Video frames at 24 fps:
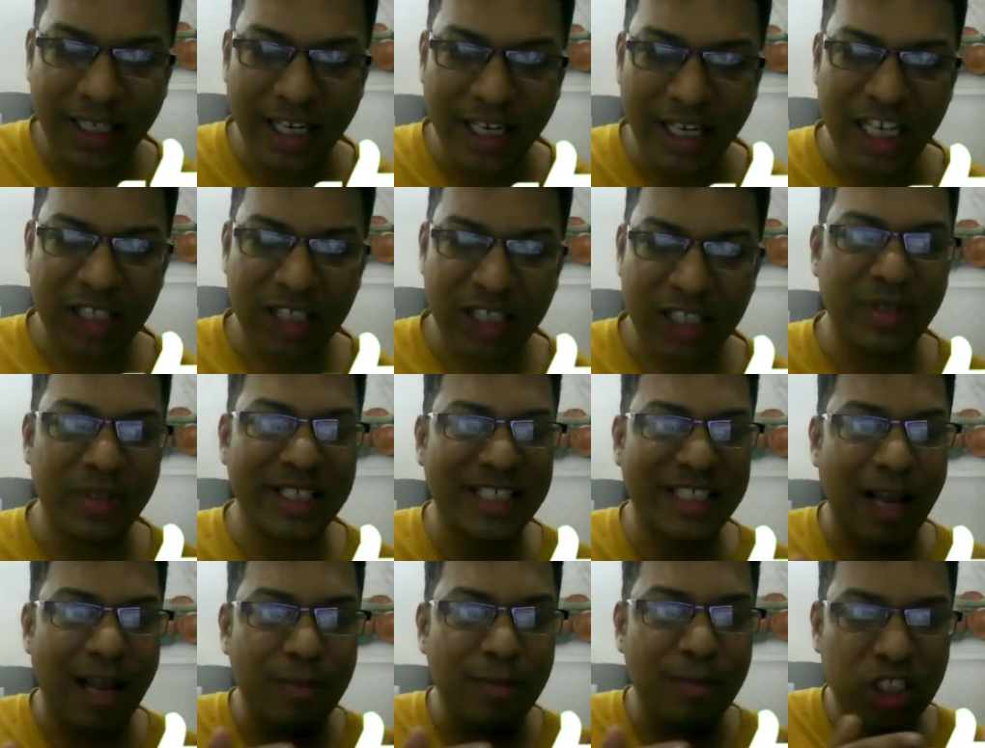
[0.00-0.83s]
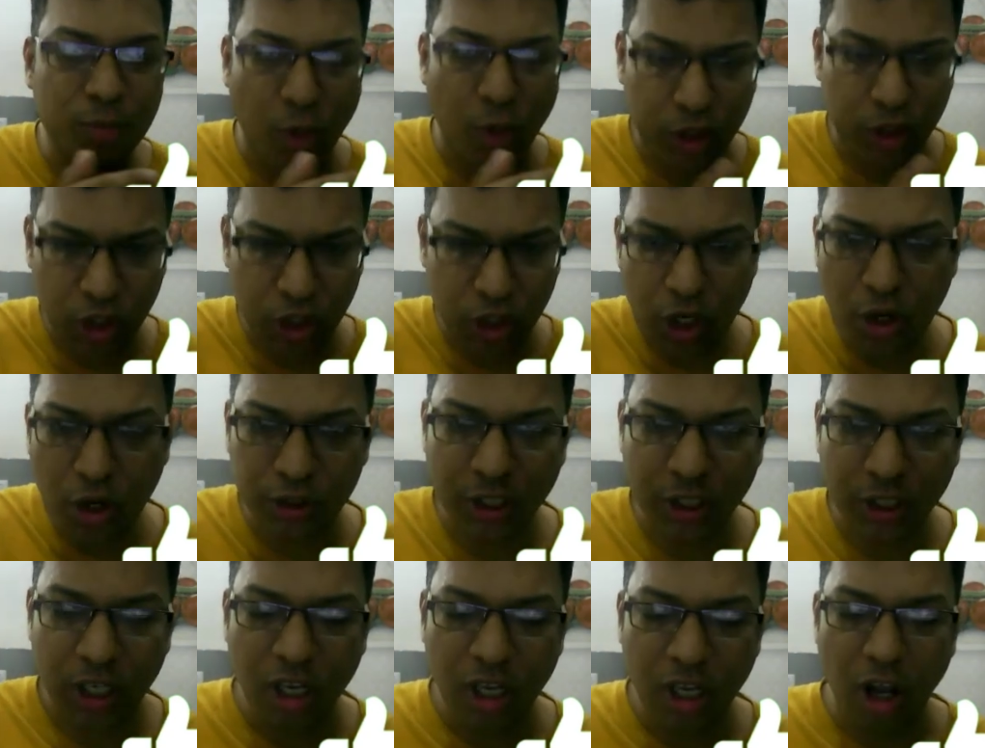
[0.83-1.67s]
it is from the established procedures,
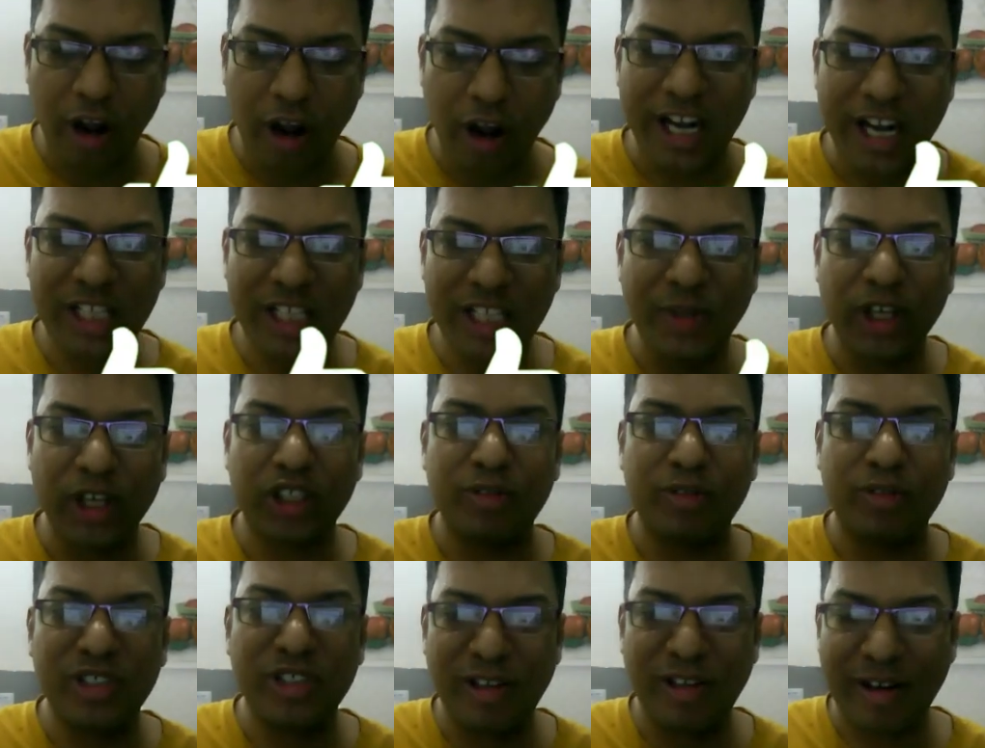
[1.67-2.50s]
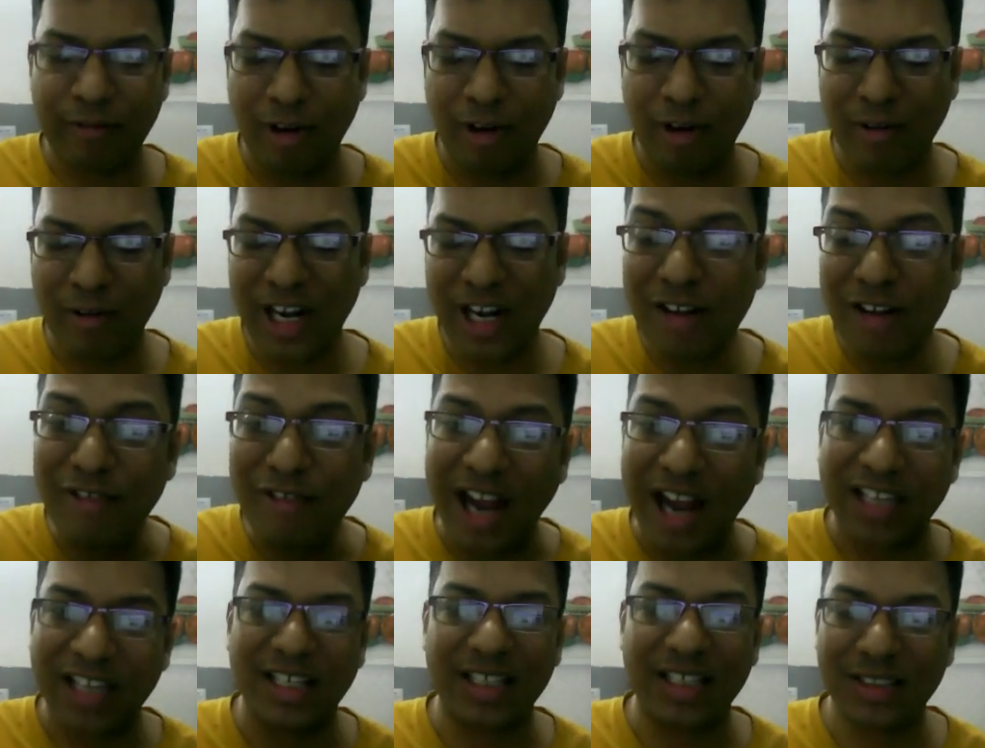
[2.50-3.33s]
or it is because of those environmental
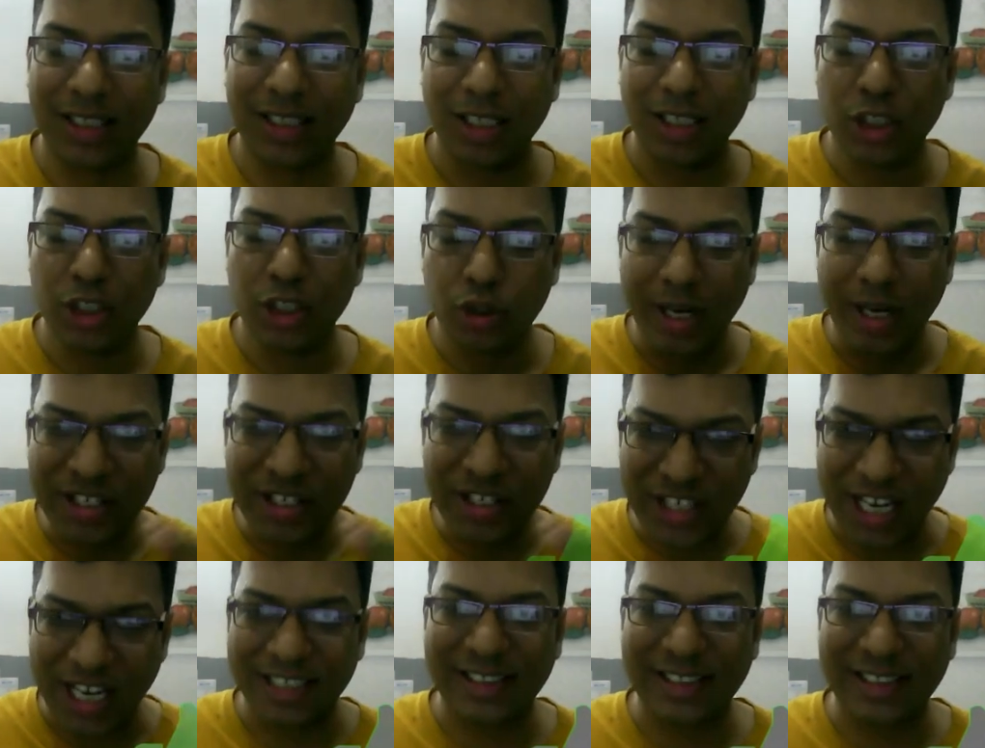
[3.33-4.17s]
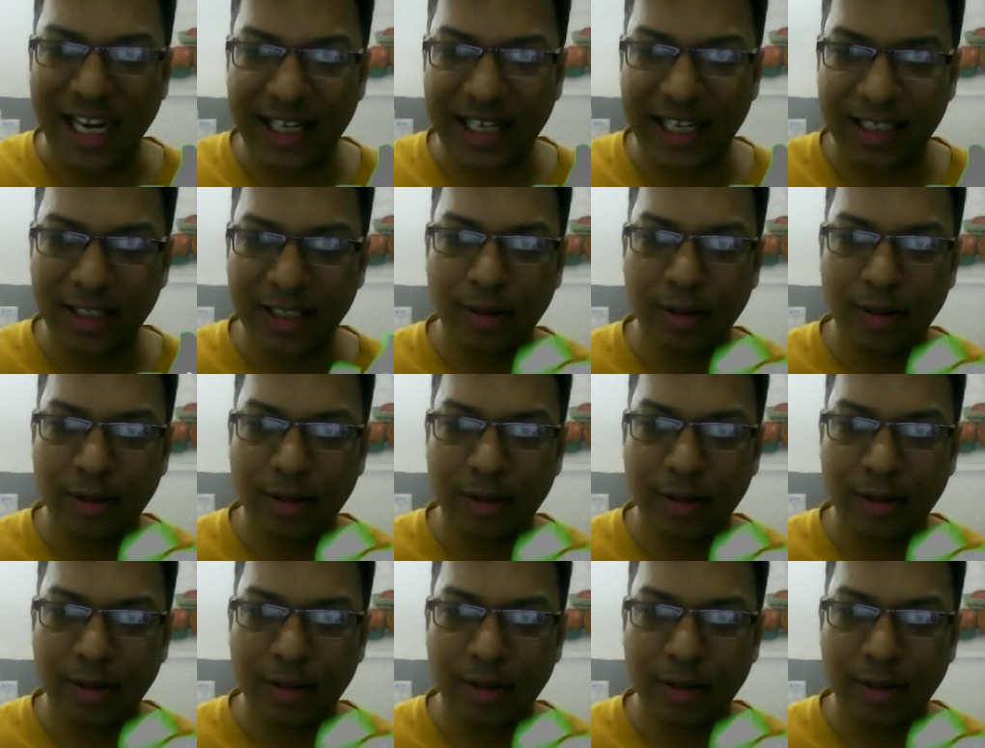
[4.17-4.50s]
factors. So it checks that.